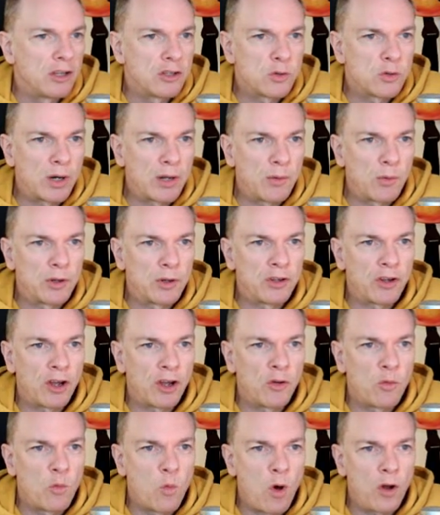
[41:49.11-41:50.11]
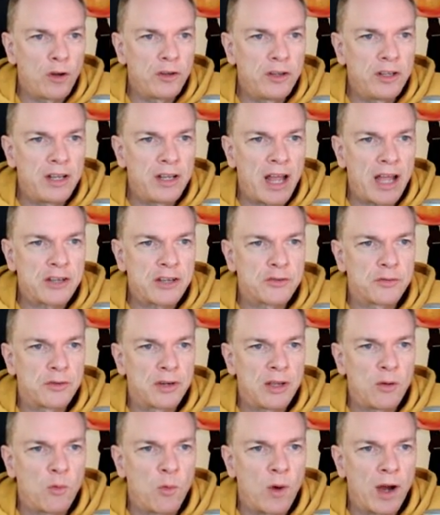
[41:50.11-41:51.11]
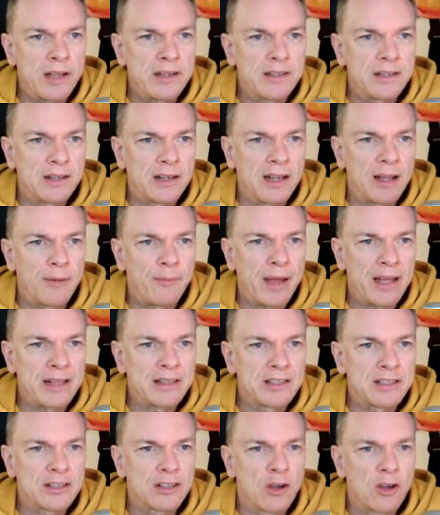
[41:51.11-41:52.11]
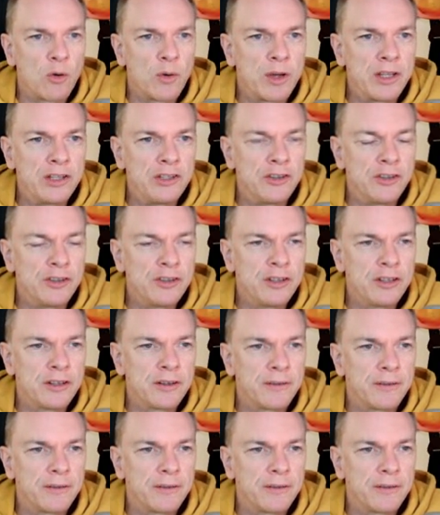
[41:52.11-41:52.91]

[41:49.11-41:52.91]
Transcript: 21 down. One naturally white laments going nude.